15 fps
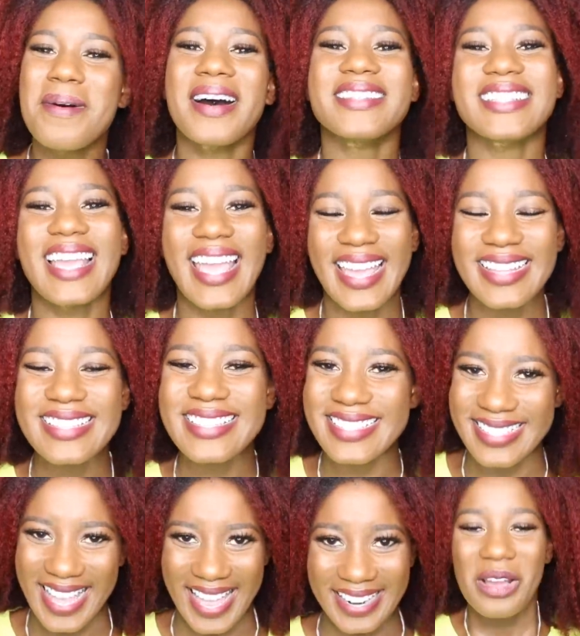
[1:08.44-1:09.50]
but
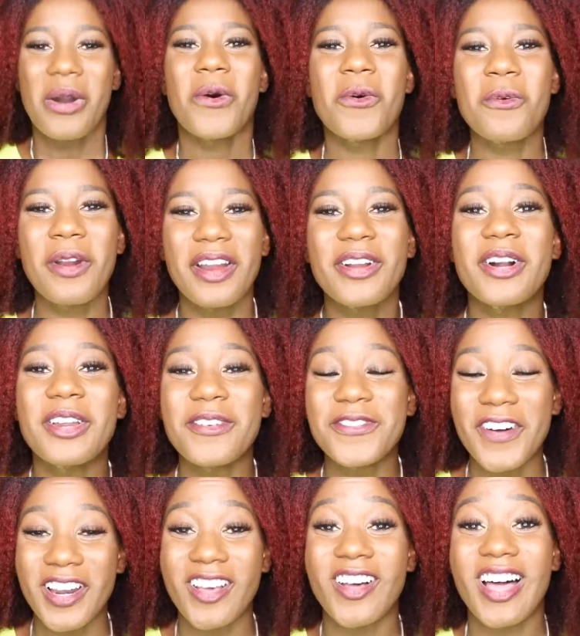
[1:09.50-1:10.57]
instead, we're going
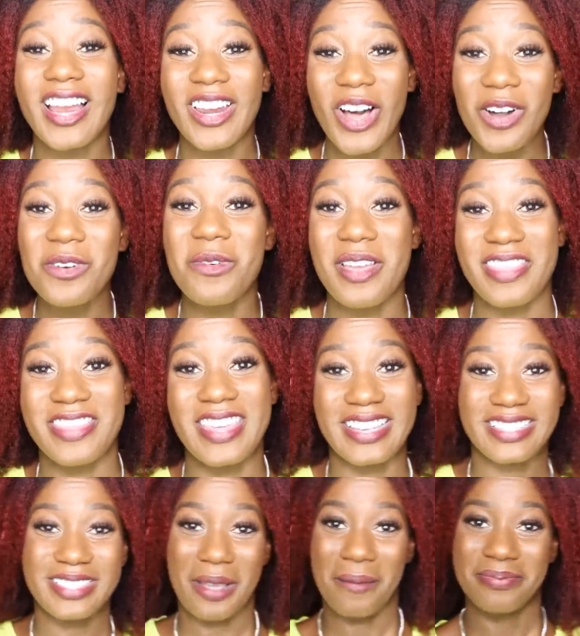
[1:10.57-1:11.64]
to follow along with
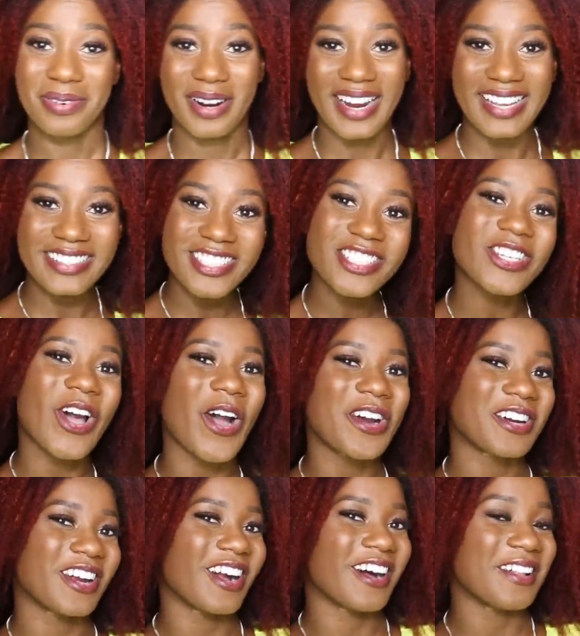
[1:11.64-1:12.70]
this braid
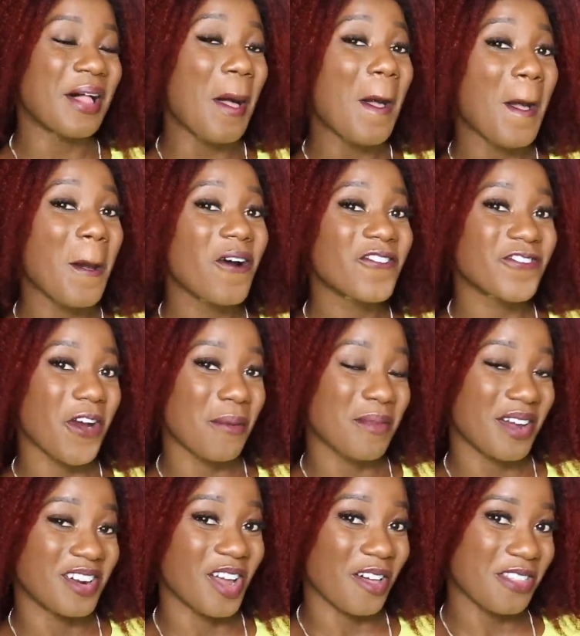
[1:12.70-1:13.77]
tutorial
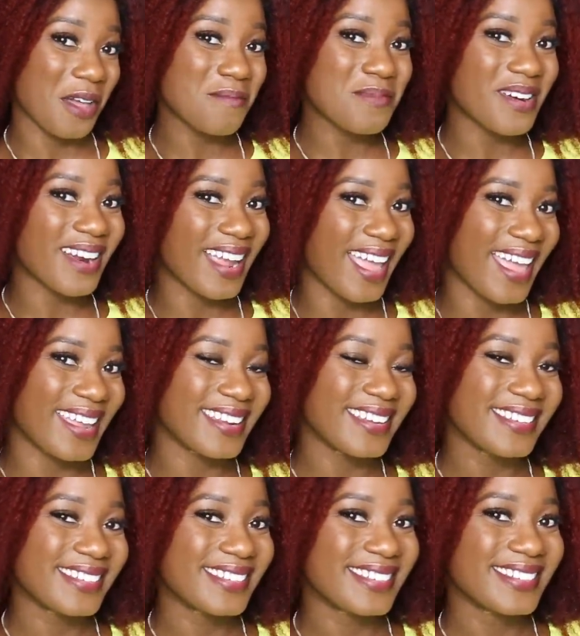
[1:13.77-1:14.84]
from another
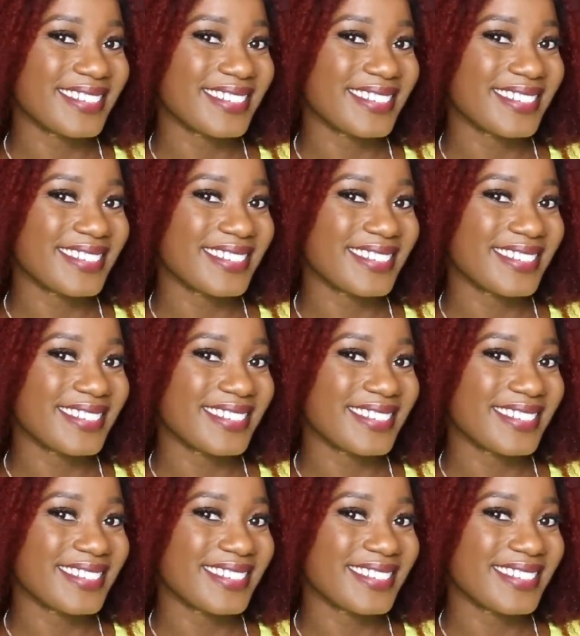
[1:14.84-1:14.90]
braid